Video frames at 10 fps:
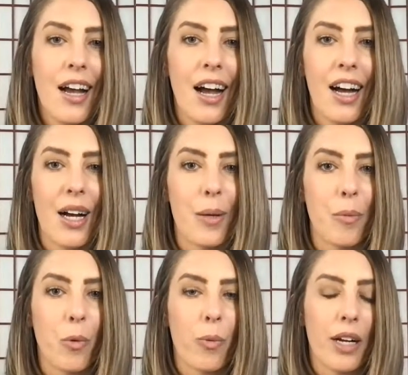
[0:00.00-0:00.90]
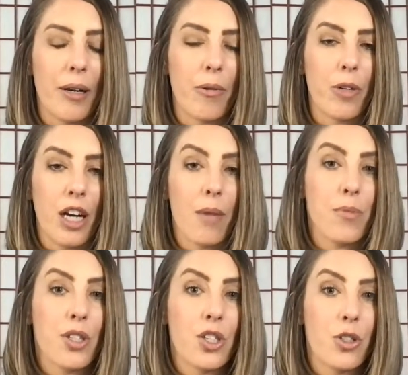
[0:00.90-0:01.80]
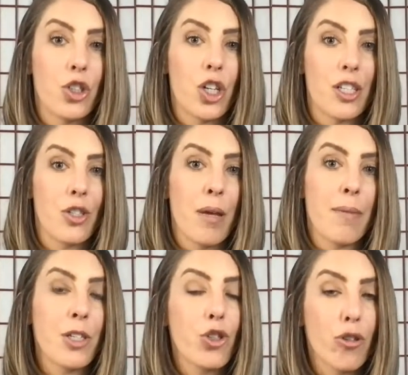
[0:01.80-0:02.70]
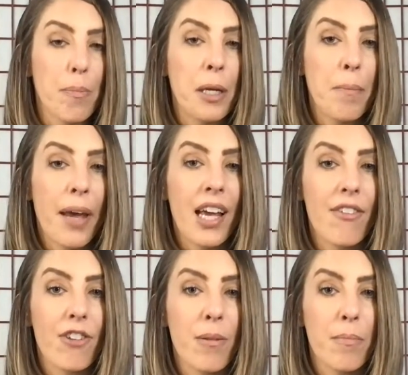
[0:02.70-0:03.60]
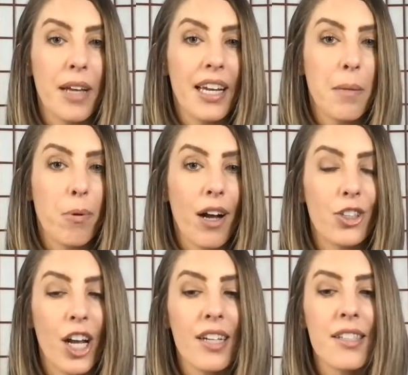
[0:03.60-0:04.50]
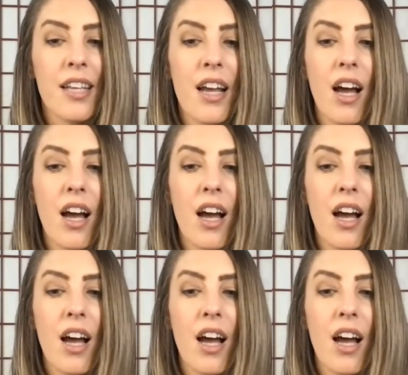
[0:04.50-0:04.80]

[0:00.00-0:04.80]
when it comes to just maybe stripping paint from any projects.